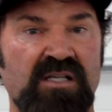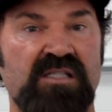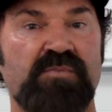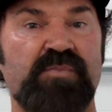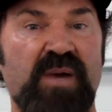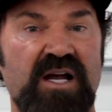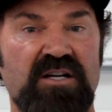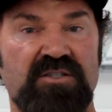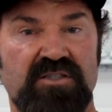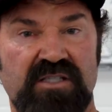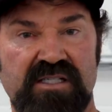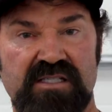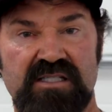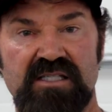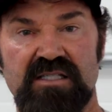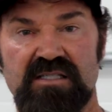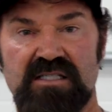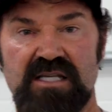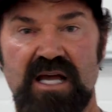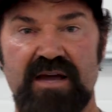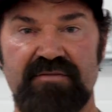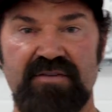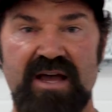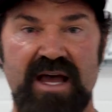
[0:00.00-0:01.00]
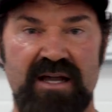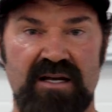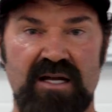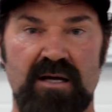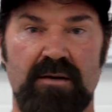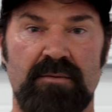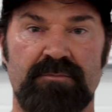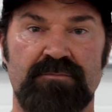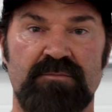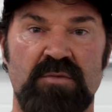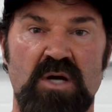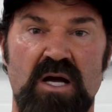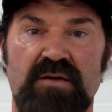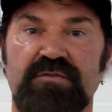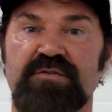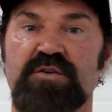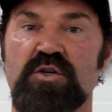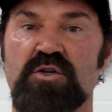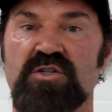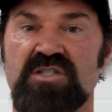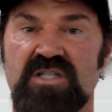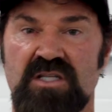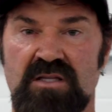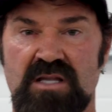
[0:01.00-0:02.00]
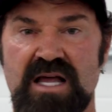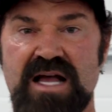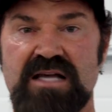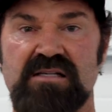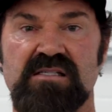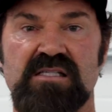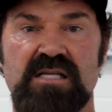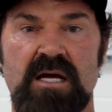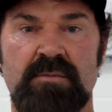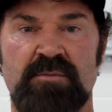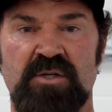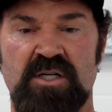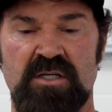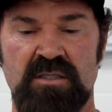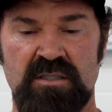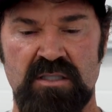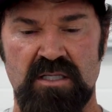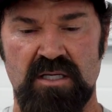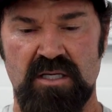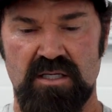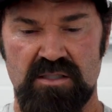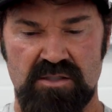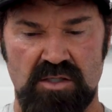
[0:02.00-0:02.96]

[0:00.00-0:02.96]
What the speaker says: especially since I've had a fusion last summer.